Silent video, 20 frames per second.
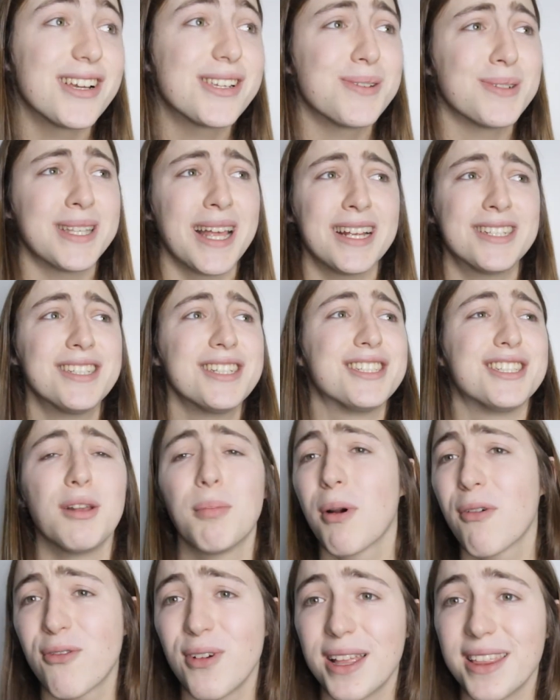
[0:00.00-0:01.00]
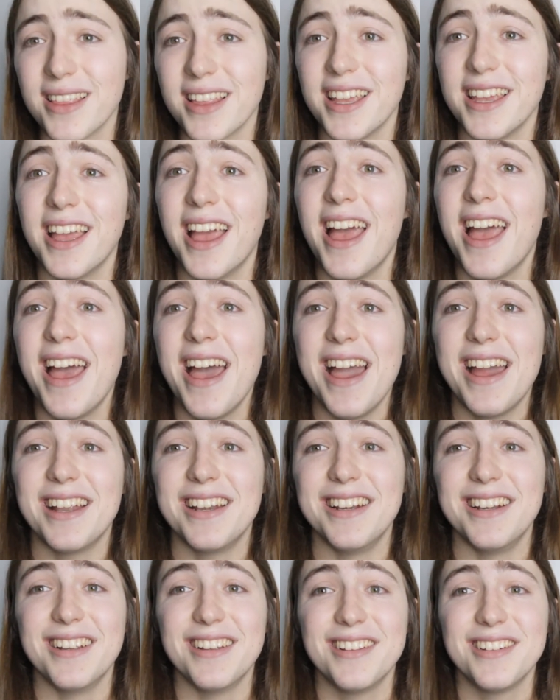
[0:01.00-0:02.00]
She was actually super friendly
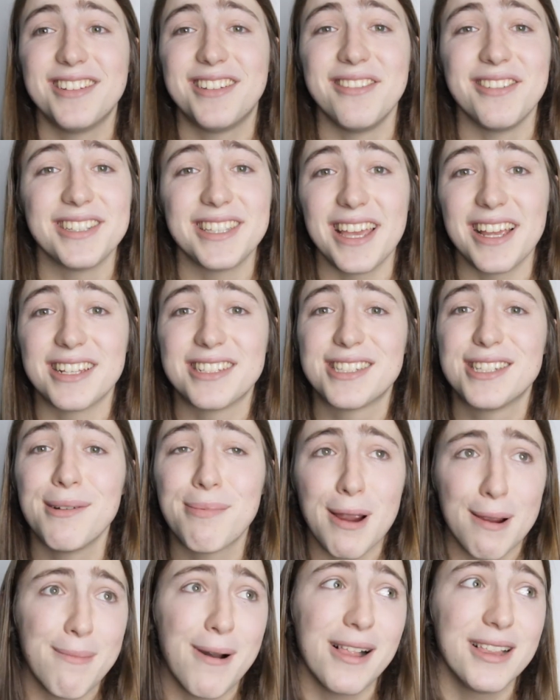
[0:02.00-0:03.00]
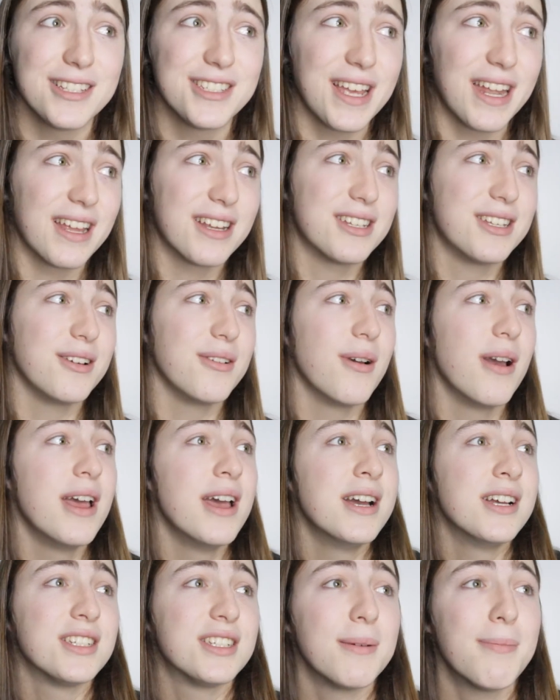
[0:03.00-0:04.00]
and she was like super apologetic too.
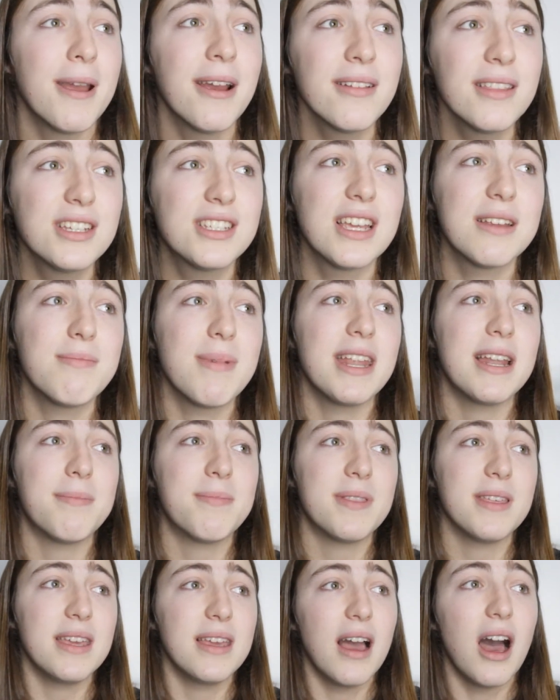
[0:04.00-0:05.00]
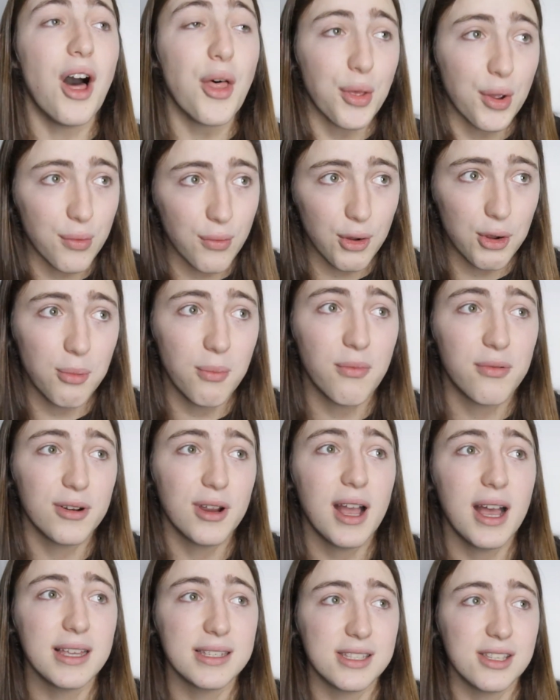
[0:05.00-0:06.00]
She had made up the other room
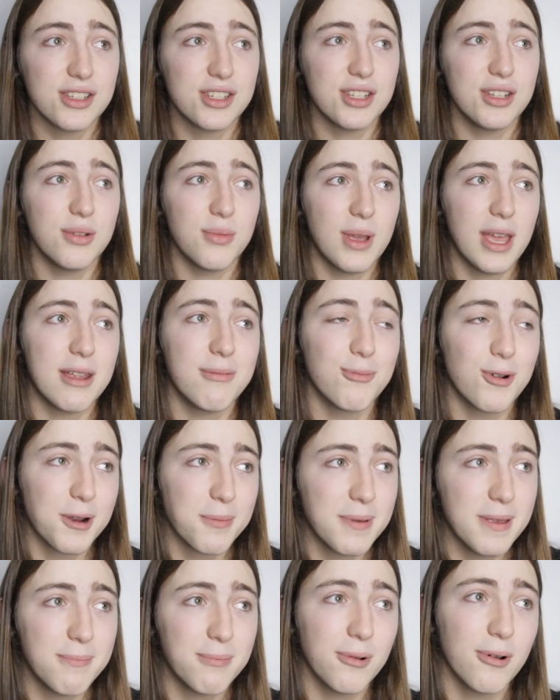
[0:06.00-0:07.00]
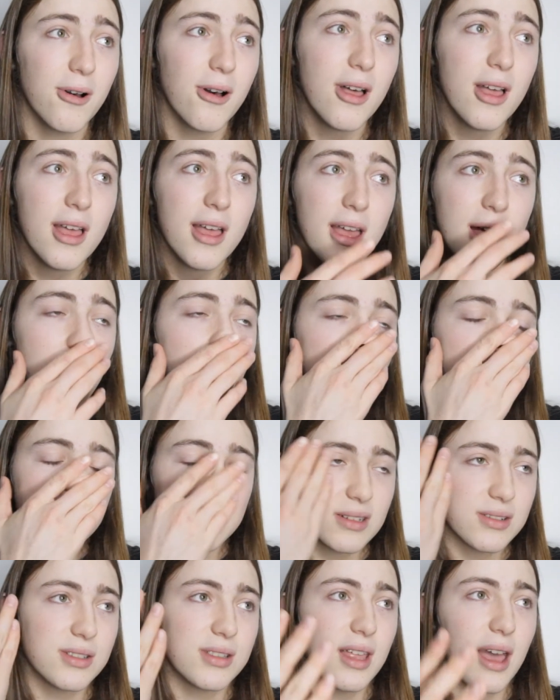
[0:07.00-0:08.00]
for us and she knew we had more people. And
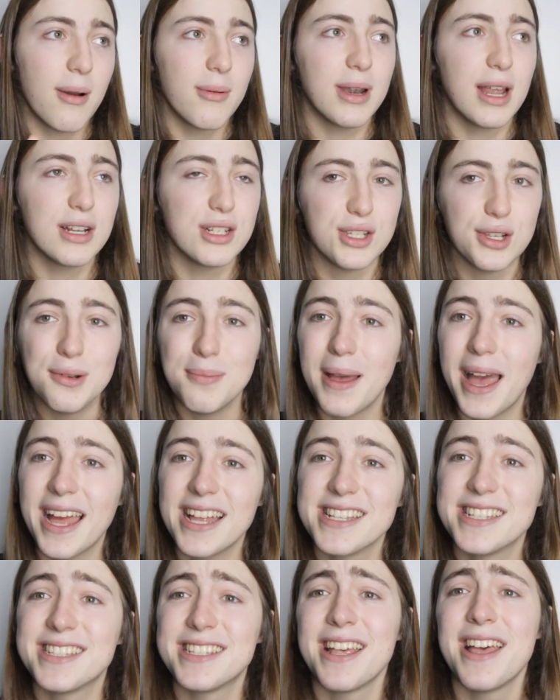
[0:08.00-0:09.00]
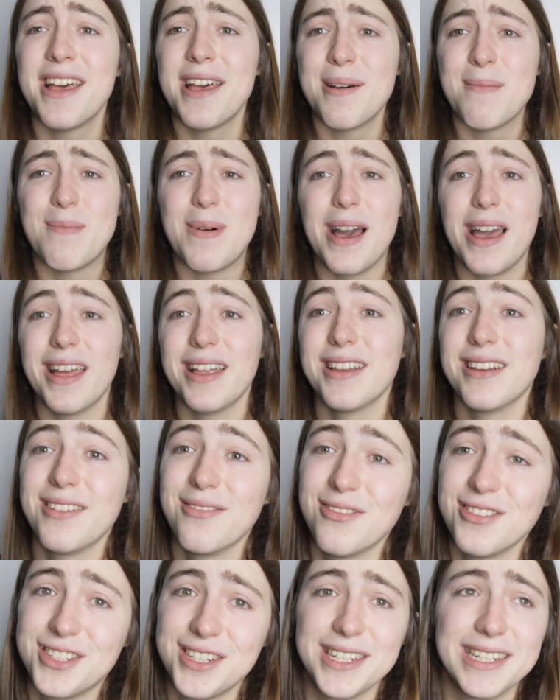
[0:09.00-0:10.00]
so that one had 2 beds, but
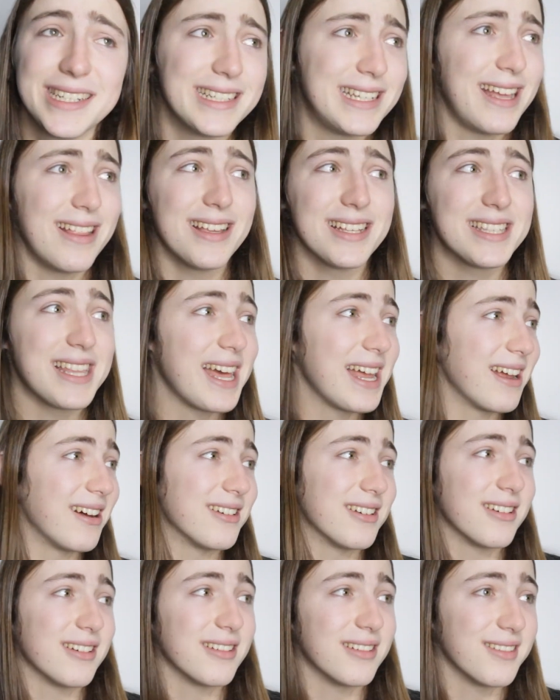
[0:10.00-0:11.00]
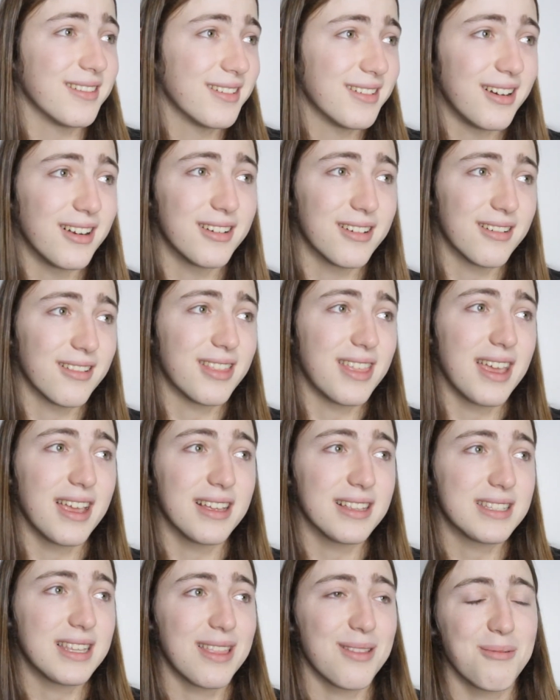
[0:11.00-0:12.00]
she didn't tell us that on our thing.
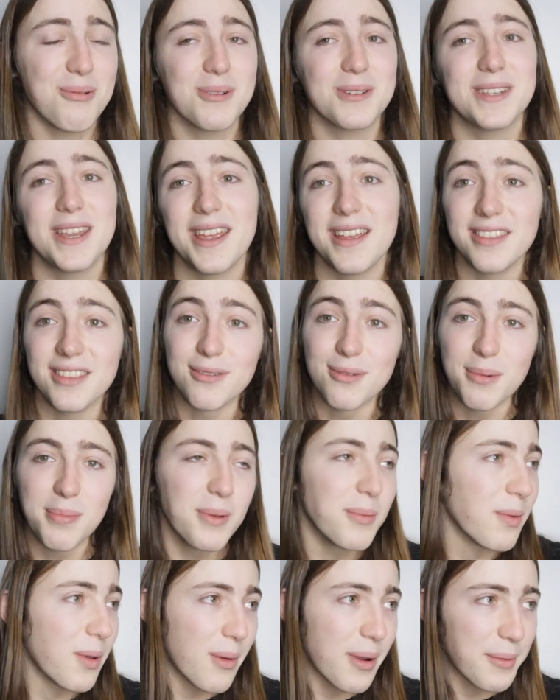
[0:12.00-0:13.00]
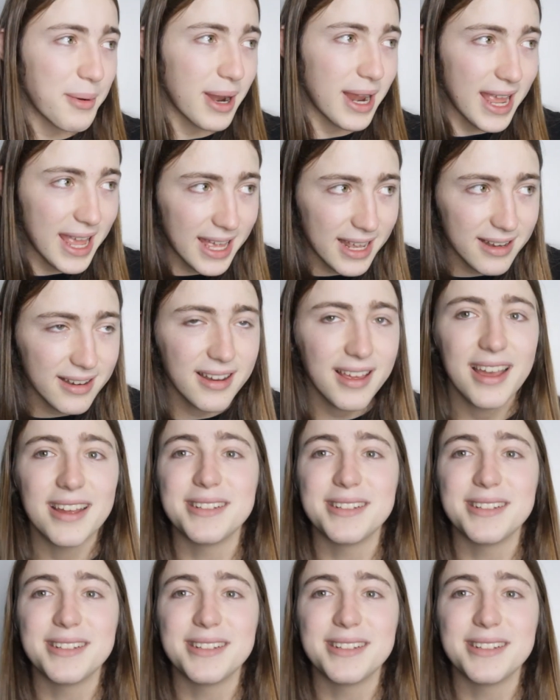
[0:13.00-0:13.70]
It said that we were staying in the room that we were in.